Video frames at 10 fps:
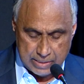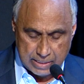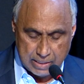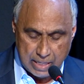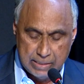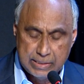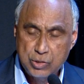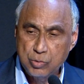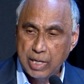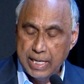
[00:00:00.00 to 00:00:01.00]
They are not that
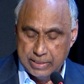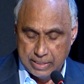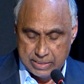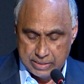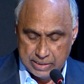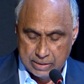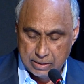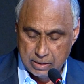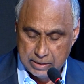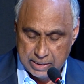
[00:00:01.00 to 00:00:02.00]
unite us, they are
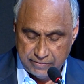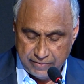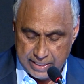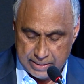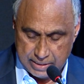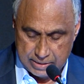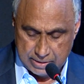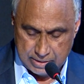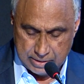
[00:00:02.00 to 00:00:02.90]
those that divide us.